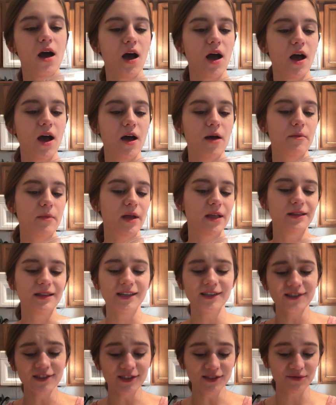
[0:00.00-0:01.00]
and
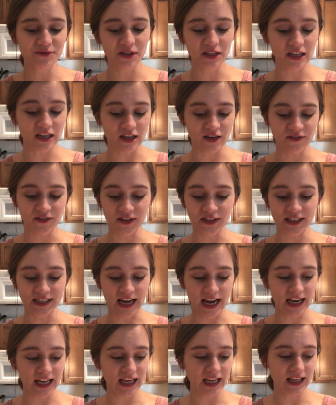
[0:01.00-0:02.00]
these are just really good for
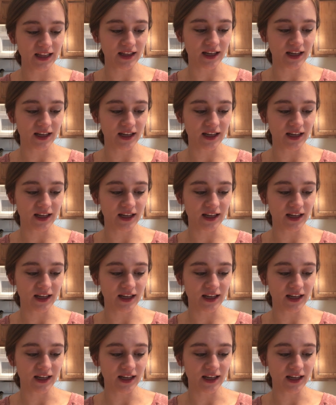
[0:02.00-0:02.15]
snacking.